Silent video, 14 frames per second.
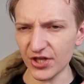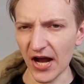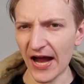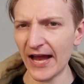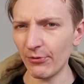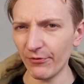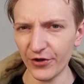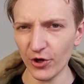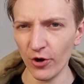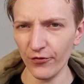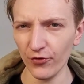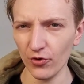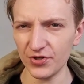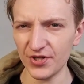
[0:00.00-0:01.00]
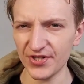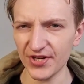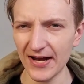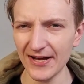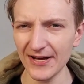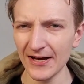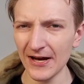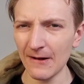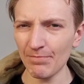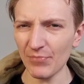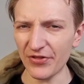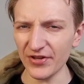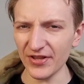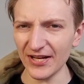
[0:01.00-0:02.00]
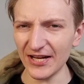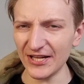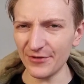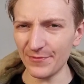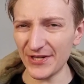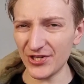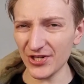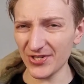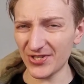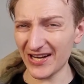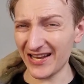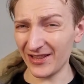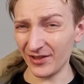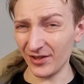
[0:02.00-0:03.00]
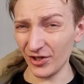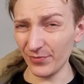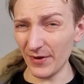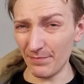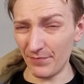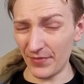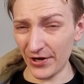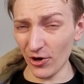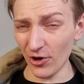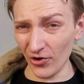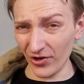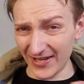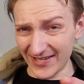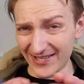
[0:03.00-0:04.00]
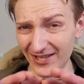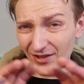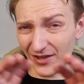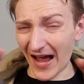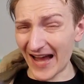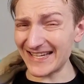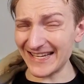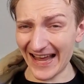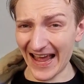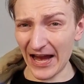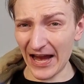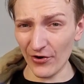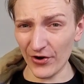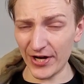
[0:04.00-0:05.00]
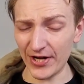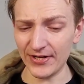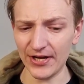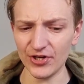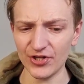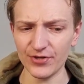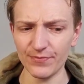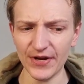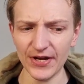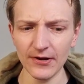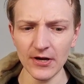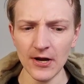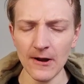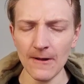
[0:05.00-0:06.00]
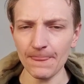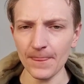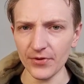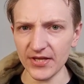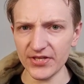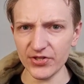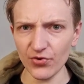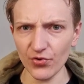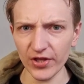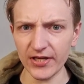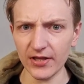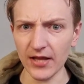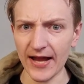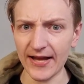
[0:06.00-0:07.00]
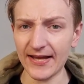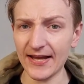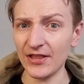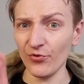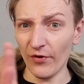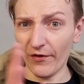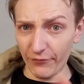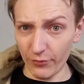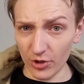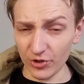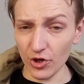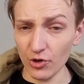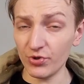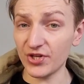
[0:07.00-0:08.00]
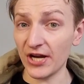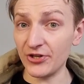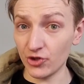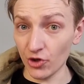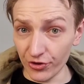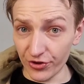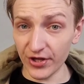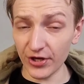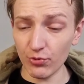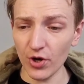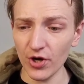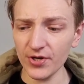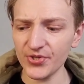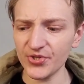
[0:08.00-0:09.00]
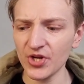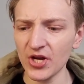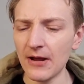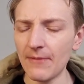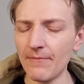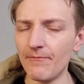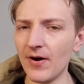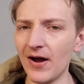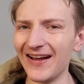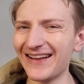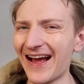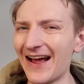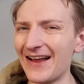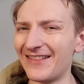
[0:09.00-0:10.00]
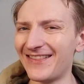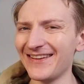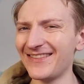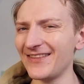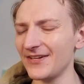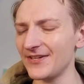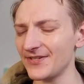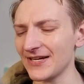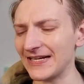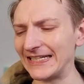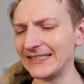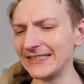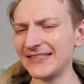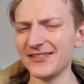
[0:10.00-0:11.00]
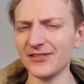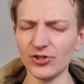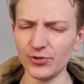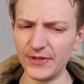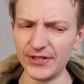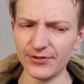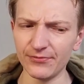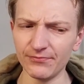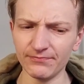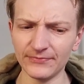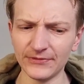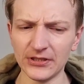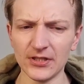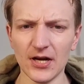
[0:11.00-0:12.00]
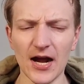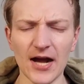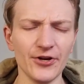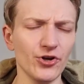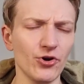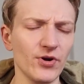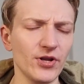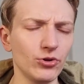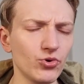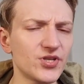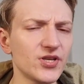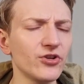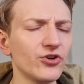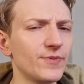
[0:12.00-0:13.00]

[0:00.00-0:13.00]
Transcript: in with the overall design. I think they needed to be just a little bit bigger, or at least the lighting area needed to be. Not necessarily like in the Revuelto, which I don't think works, but I think the design is a little bit, I don't know, it looks a little bit